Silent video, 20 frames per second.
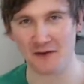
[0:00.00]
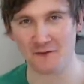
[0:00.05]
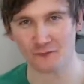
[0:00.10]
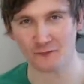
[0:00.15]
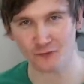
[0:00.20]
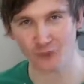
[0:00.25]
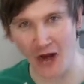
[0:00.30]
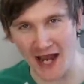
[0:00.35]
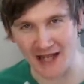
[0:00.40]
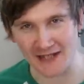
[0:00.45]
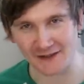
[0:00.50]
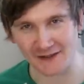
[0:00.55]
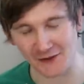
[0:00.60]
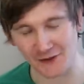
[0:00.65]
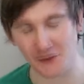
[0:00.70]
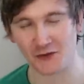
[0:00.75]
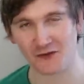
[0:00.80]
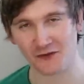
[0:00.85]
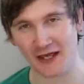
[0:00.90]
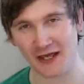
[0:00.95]
writer
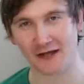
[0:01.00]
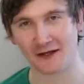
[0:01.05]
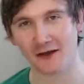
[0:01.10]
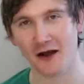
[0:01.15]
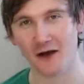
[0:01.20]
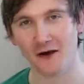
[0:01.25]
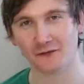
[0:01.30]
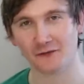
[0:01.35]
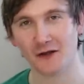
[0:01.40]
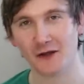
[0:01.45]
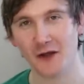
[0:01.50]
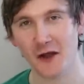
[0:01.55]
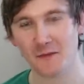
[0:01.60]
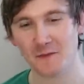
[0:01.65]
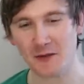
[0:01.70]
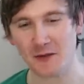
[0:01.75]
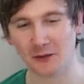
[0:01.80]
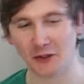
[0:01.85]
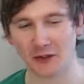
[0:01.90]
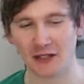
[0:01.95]
could think of. The
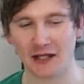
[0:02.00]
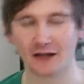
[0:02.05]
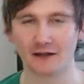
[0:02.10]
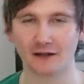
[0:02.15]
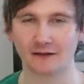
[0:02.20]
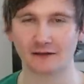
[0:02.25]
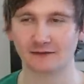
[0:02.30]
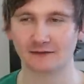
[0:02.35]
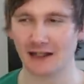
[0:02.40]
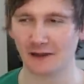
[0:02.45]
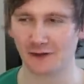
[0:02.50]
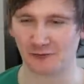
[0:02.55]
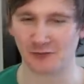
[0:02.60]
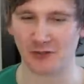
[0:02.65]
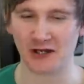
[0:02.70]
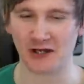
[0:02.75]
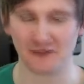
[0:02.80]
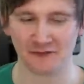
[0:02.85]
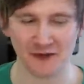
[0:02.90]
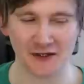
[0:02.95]
people illogical
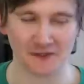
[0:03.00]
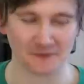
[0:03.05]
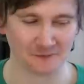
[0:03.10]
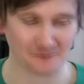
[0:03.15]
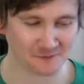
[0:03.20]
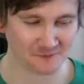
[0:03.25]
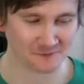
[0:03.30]
extreme, yeah.